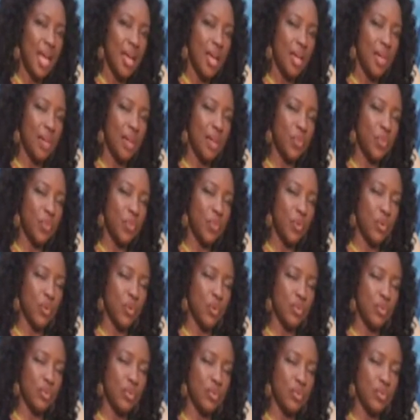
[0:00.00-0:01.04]

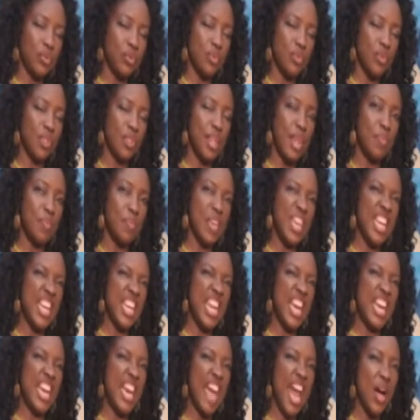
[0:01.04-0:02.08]
to them in a
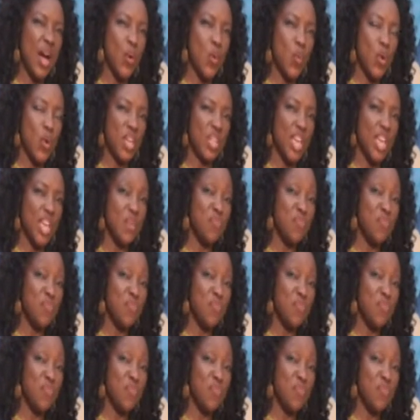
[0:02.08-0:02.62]
language,